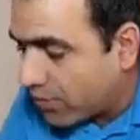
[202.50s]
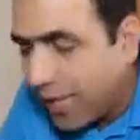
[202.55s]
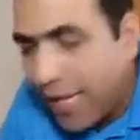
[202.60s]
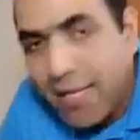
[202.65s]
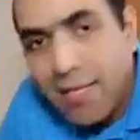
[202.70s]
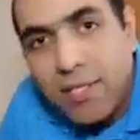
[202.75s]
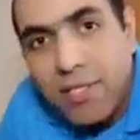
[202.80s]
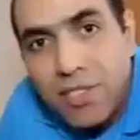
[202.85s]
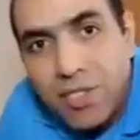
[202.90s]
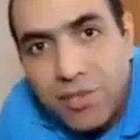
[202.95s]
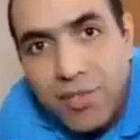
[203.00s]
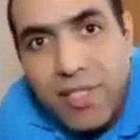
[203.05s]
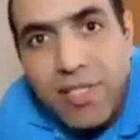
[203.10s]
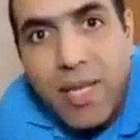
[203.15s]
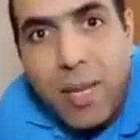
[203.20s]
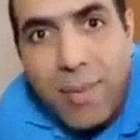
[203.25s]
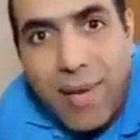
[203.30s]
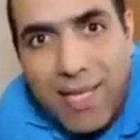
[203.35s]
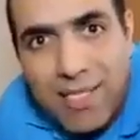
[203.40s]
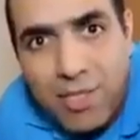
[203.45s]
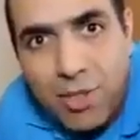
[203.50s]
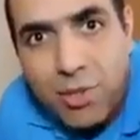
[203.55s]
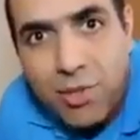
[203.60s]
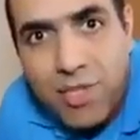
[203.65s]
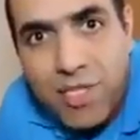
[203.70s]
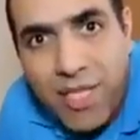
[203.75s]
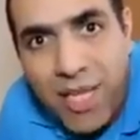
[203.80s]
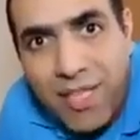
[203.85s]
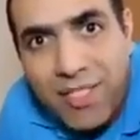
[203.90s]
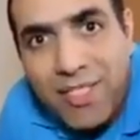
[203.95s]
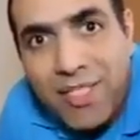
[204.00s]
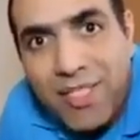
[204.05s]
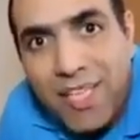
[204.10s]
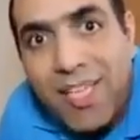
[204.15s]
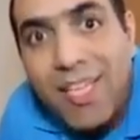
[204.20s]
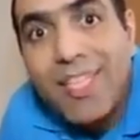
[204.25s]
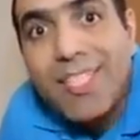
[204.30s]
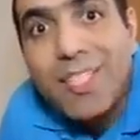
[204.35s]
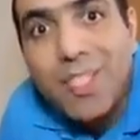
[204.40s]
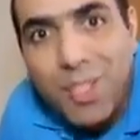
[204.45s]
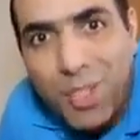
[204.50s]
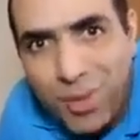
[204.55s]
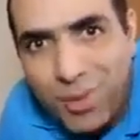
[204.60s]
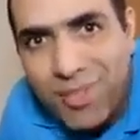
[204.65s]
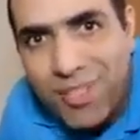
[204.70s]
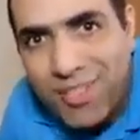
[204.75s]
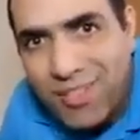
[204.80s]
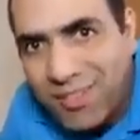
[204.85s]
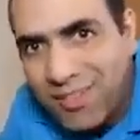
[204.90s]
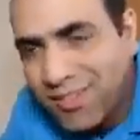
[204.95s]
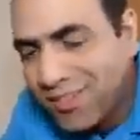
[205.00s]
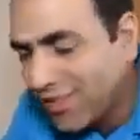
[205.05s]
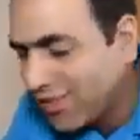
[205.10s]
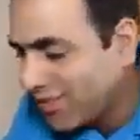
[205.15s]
At least real capacitors can't get electrocuted.